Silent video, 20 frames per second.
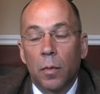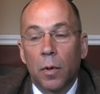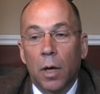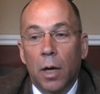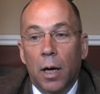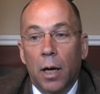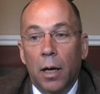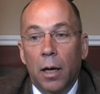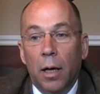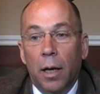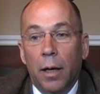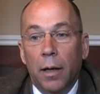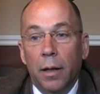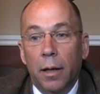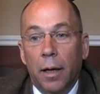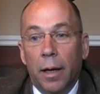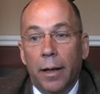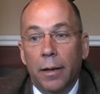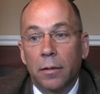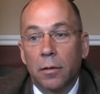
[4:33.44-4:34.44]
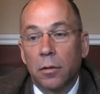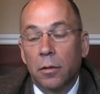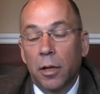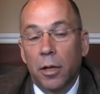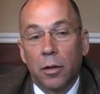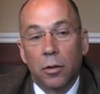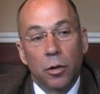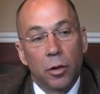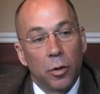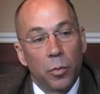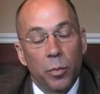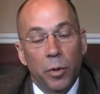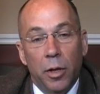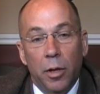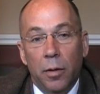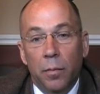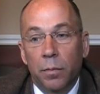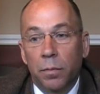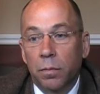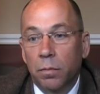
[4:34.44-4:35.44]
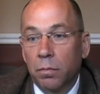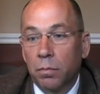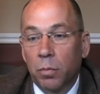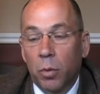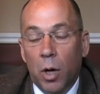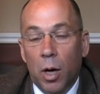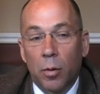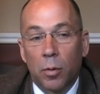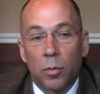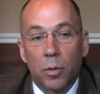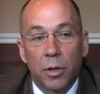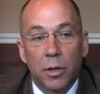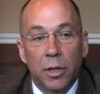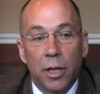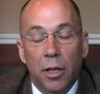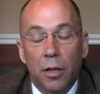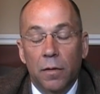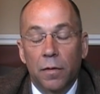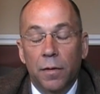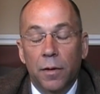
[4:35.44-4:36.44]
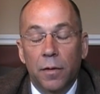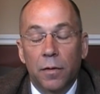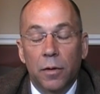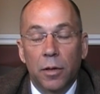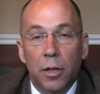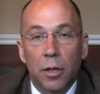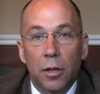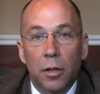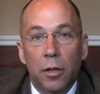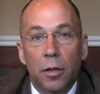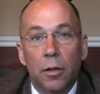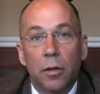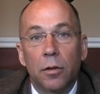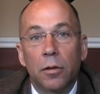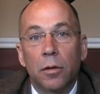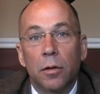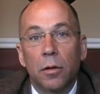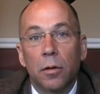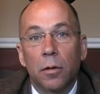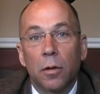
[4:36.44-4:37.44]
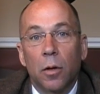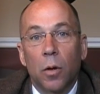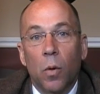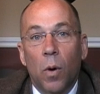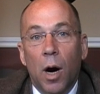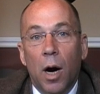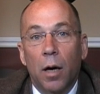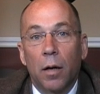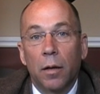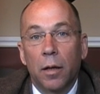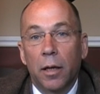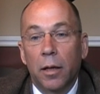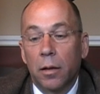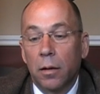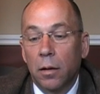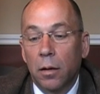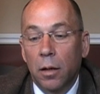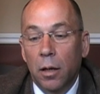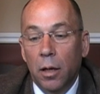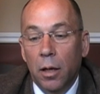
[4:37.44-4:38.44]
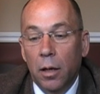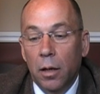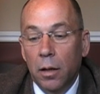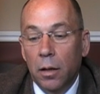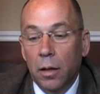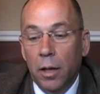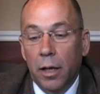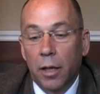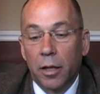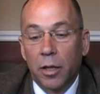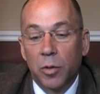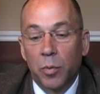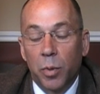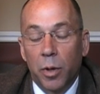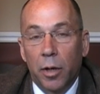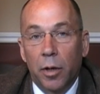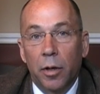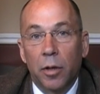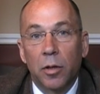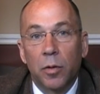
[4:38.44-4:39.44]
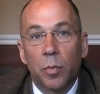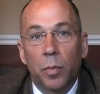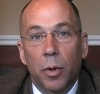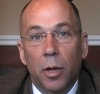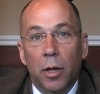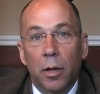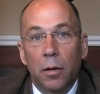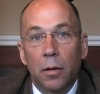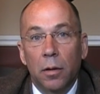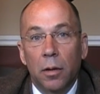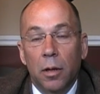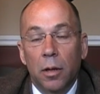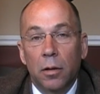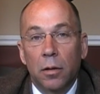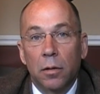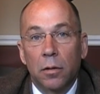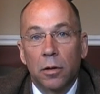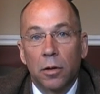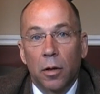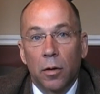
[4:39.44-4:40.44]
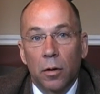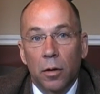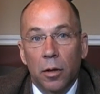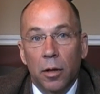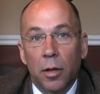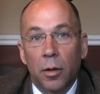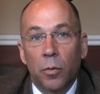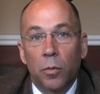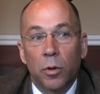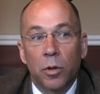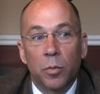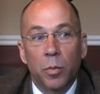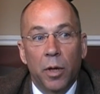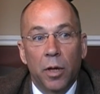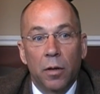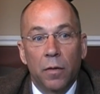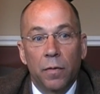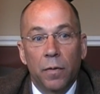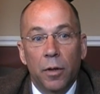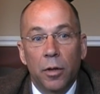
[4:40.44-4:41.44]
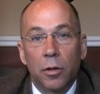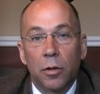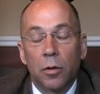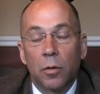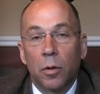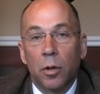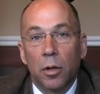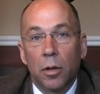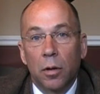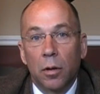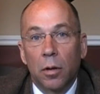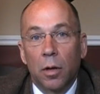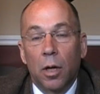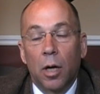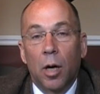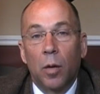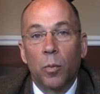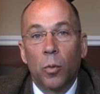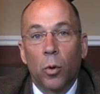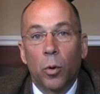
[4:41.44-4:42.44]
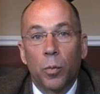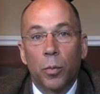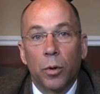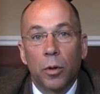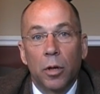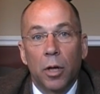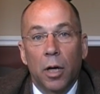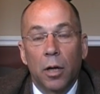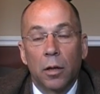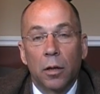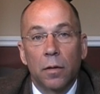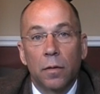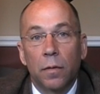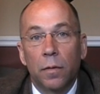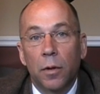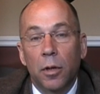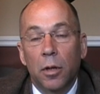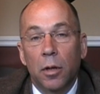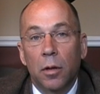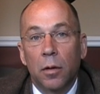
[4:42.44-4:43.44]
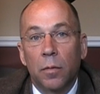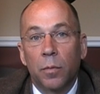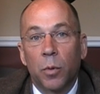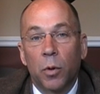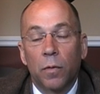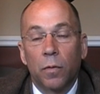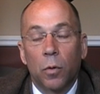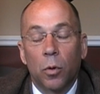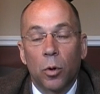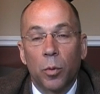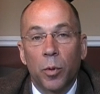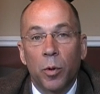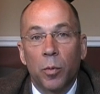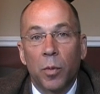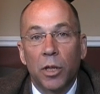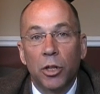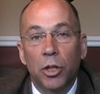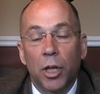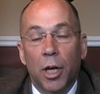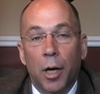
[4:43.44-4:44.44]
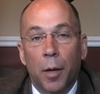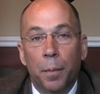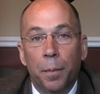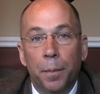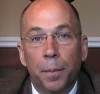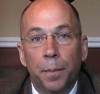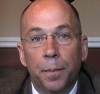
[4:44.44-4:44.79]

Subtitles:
It took me probably 10 or 15 years to acquire that experience, but it certainly was beneficial and a lot more productive in performing my job.